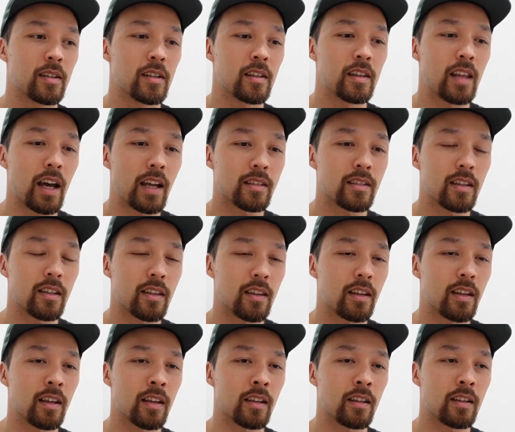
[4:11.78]
That's a
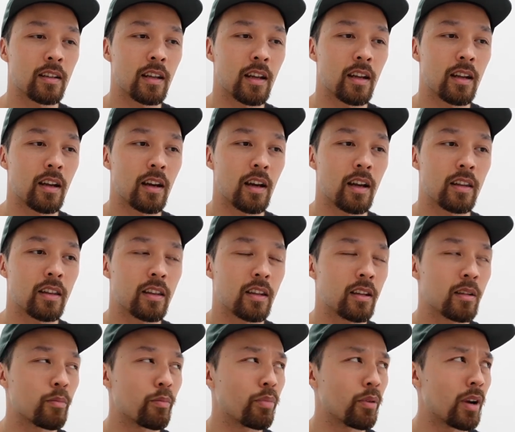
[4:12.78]
thing that I
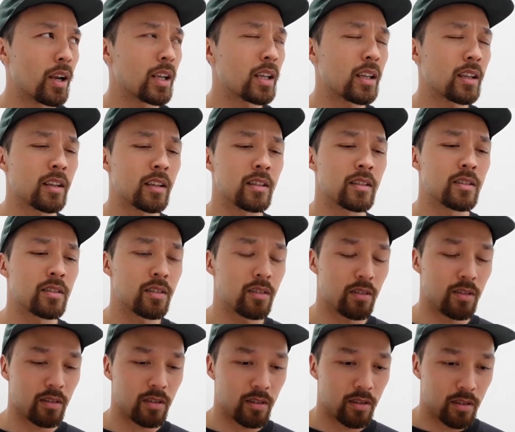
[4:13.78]
think breaking is
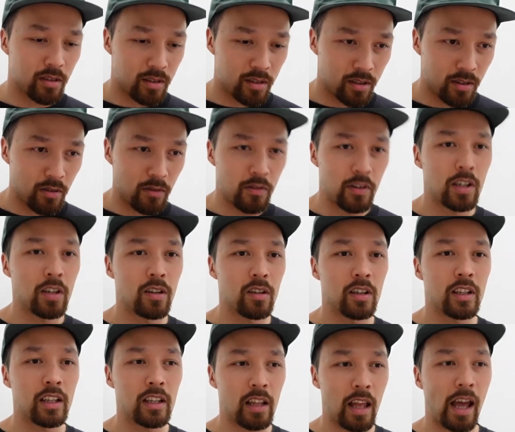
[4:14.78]

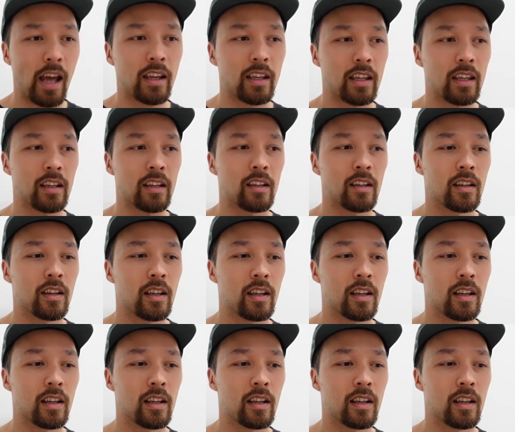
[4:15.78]
severely lacking.